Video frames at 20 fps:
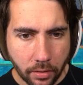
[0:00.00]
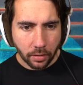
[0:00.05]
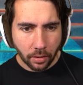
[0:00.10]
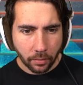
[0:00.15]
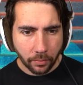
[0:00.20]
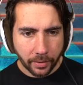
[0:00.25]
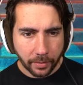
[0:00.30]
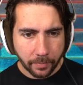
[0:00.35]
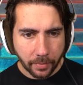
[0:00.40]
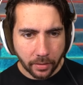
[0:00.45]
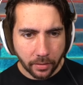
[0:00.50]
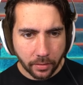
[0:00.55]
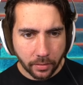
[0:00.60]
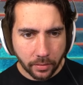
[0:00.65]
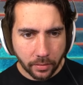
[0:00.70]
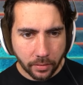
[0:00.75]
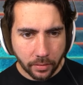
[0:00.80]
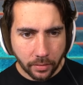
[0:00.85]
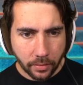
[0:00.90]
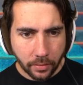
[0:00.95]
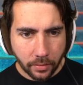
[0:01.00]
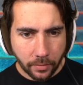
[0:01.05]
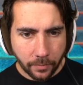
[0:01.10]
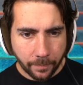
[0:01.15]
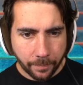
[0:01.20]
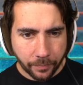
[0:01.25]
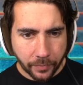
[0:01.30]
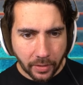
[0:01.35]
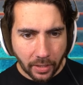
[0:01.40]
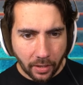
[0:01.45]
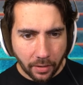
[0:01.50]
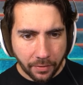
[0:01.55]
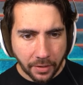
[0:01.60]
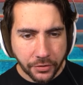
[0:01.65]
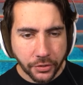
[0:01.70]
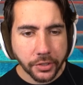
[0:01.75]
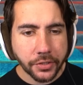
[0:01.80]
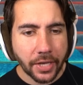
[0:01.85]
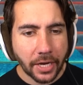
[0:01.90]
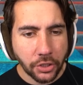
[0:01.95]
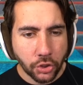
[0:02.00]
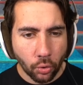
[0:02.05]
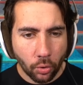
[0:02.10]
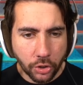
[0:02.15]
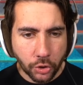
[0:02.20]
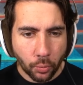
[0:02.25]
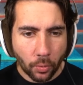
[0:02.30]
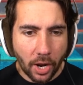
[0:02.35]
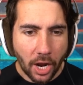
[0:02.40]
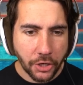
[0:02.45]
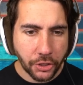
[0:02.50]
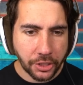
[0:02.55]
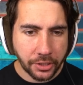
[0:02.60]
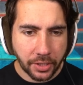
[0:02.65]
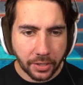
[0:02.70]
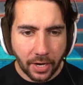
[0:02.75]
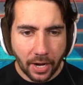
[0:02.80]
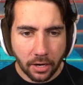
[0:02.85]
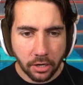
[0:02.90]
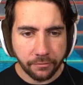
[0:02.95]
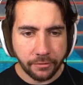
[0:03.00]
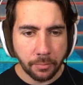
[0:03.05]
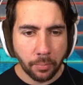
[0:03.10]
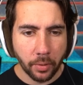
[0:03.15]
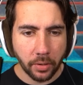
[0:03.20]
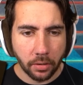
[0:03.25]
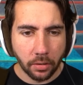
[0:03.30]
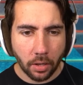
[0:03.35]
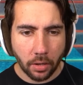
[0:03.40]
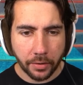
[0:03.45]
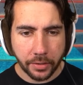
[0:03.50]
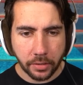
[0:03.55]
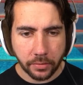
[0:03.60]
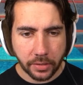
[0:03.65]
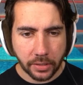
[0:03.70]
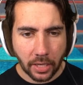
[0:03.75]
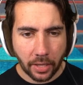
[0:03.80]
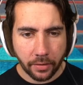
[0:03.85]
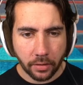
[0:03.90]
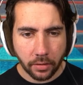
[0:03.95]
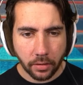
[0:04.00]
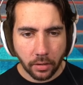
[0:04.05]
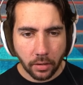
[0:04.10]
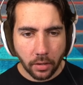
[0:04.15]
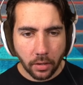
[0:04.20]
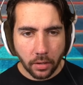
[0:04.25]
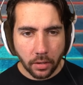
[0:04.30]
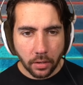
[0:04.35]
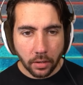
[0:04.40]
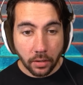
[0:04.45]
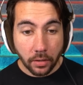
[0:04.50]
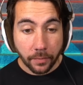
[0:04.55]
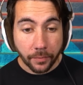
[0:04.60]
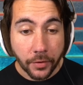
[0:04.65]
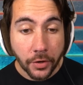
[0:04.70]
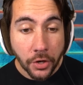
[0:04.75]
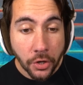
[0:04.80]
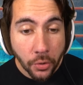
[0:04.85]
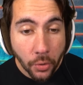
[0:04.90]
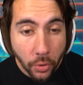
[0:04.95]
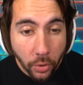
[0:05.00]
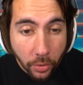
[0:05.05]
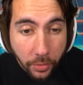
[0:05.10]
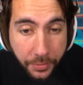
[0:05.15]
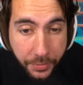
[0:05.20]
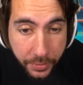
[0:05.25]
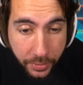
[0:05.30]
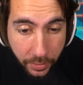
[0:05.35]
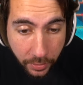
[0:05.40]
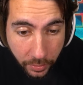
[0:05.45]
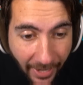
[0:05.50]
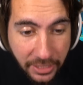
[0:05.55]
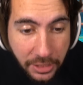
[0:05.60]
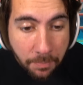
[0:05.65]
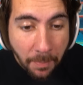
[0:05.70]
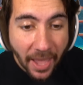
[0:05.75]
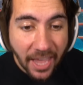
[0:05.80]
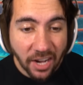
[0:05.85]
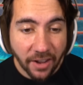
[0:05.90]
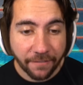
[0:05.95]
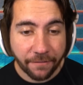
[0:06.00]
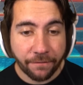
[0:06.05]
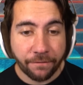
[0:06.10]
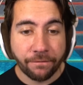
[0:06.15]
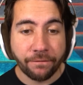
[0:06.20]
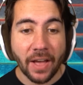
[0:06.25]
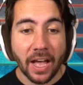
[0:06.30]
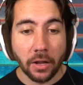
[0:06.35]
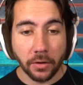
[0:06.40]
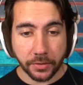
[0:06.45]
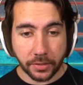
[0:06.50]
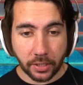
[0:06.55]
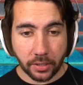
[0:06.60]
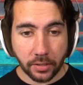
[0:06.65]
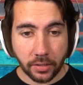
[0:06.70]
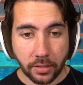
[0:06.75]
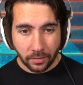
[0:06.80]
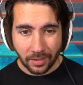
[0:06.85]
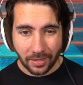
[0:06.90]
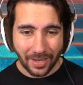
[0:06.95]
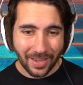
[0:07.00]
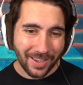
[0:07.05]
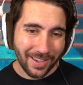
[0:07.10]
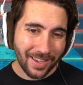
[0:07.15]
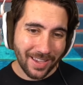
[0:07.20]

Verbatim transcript: Oh, wait a minute. This looks like George Washington hair if you put it all on you together. Noodles? It's made of felt. Eh,